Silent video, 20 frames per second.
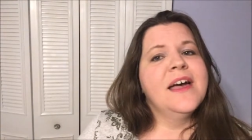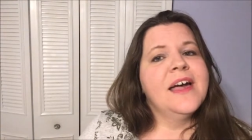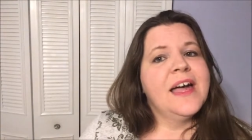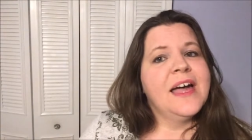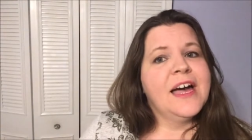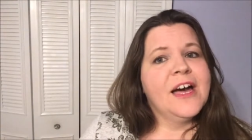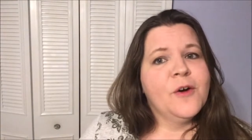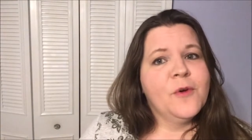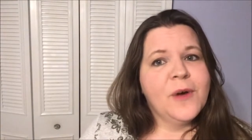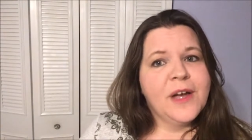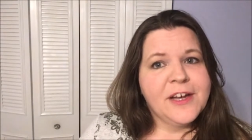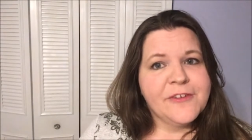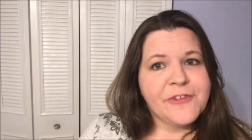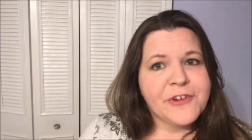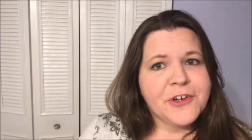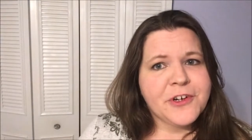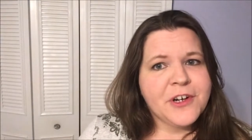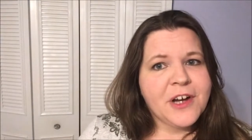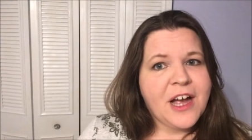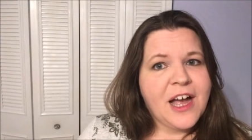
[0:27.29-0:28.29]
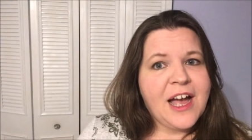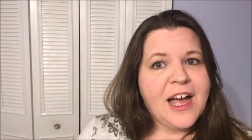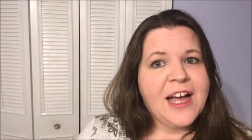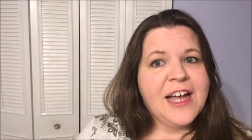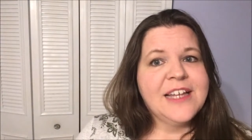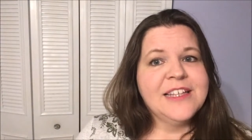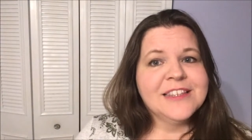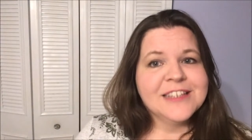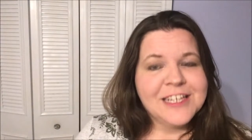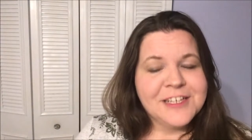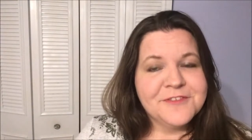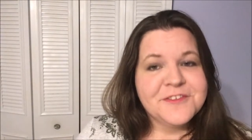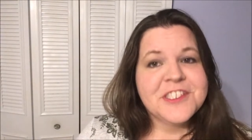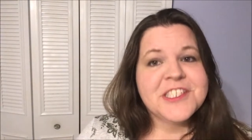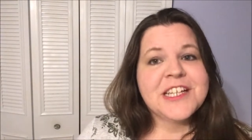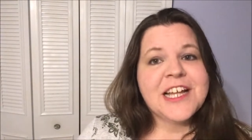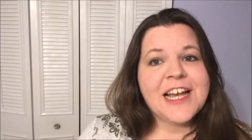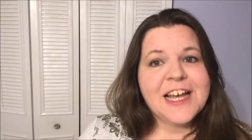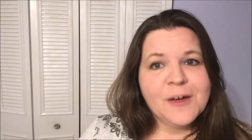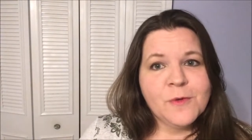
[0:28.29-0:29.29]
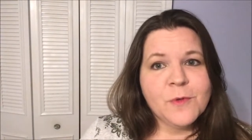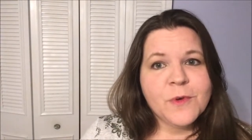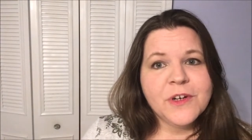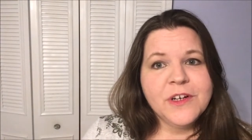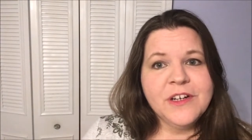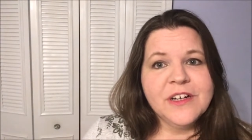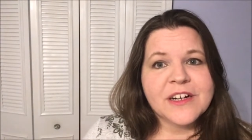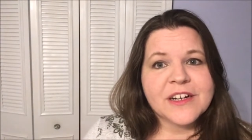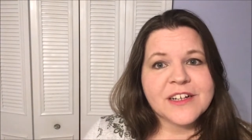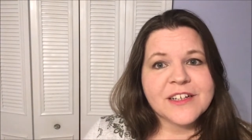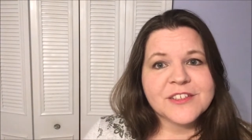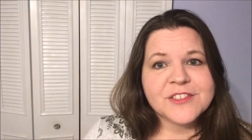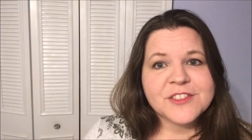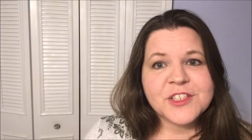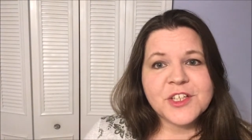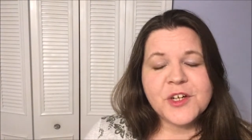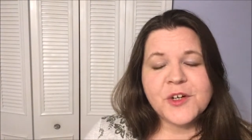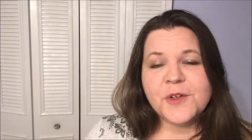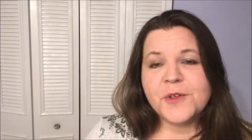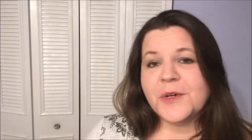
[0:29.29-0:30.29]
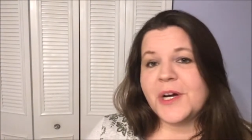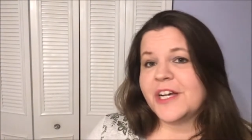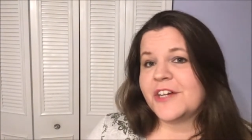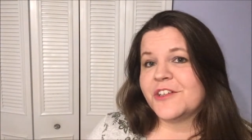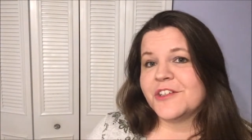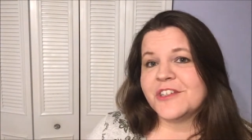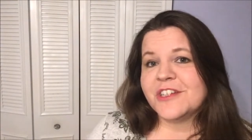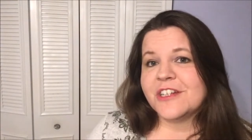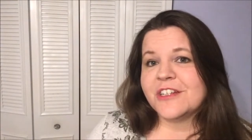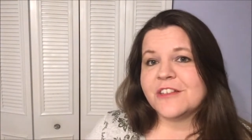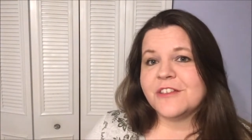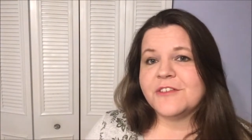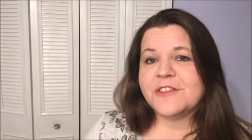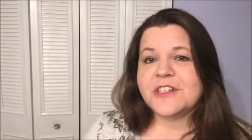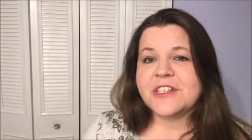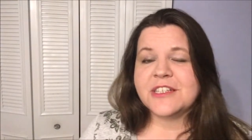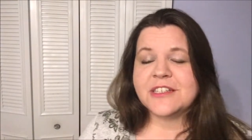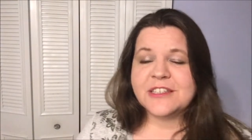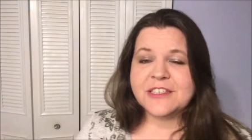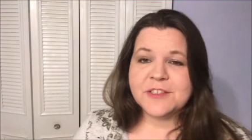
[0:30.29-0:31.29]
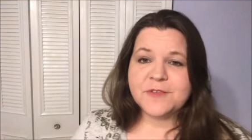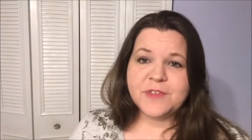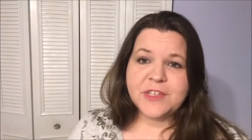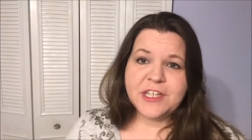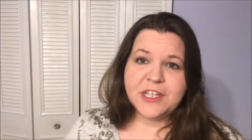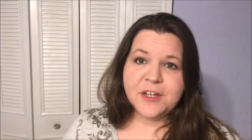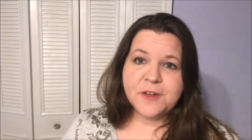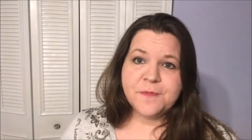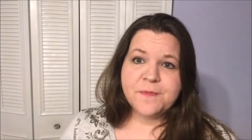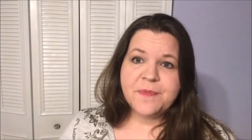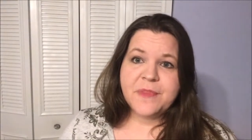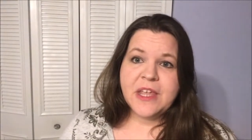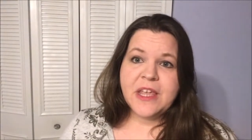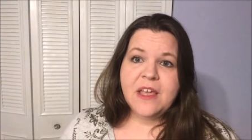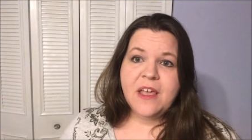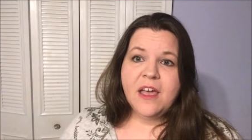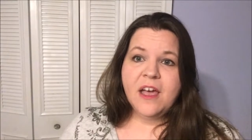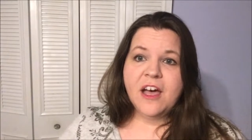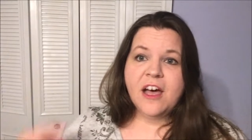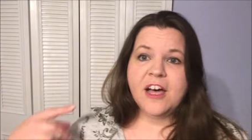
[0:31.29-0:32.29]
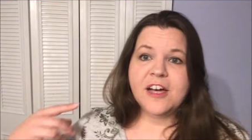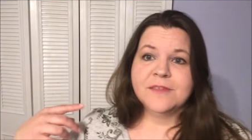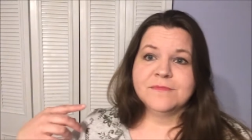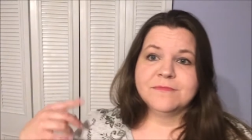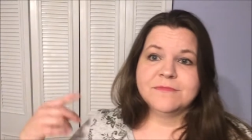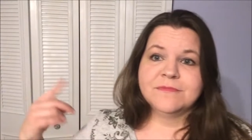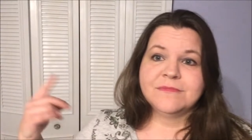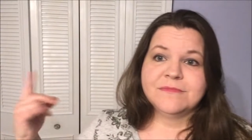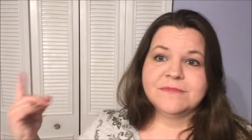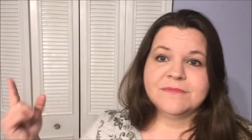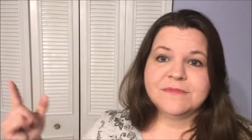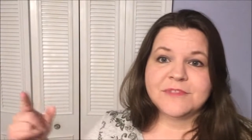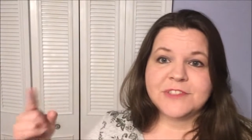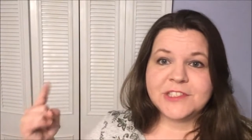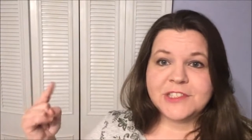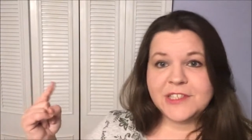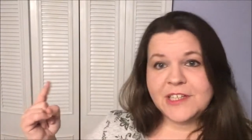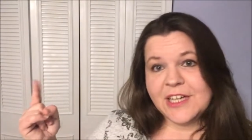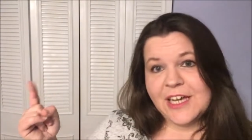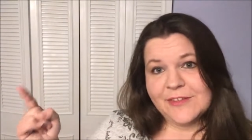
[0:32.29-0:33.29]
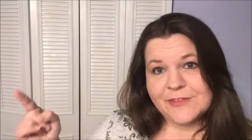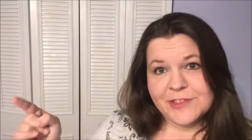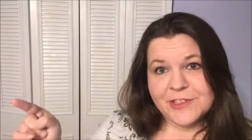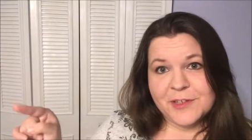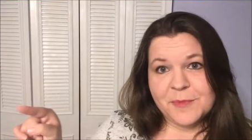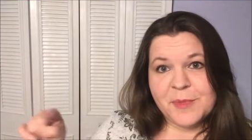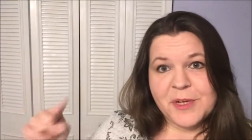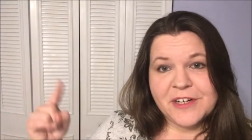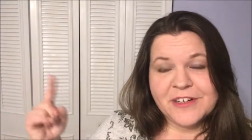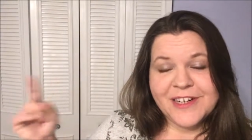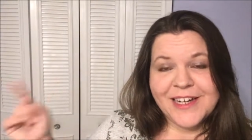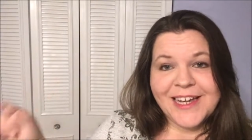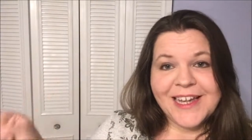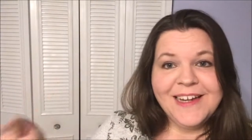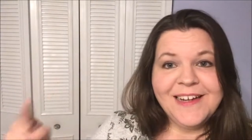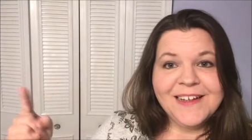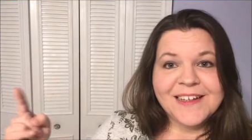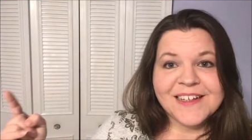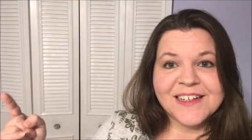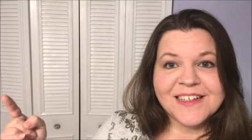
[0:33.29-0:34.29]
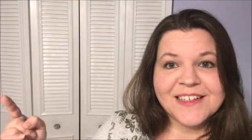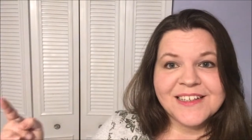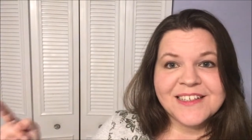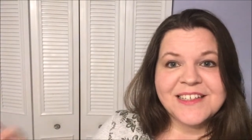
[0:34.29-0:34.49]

However, I left it at work, so I couldn't include it in this video. Um, cover appearing here.